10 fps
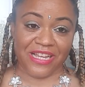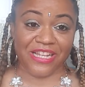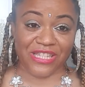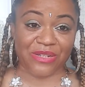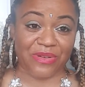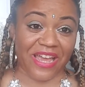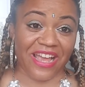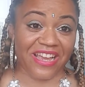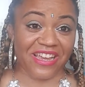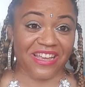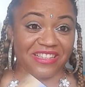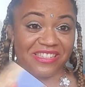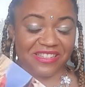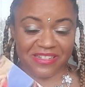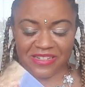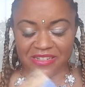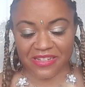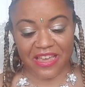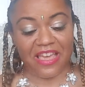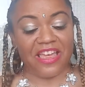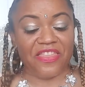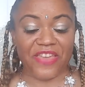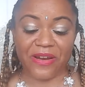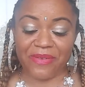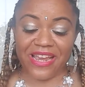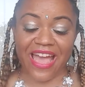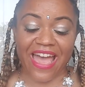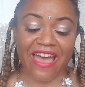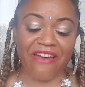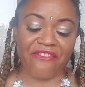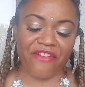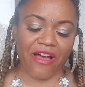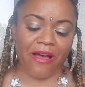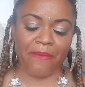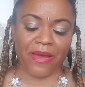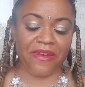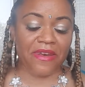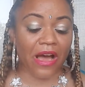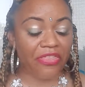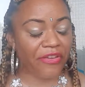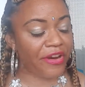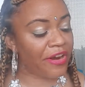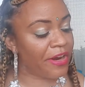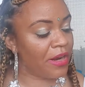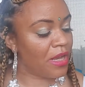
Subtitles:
It's okay, I guess. Then we have another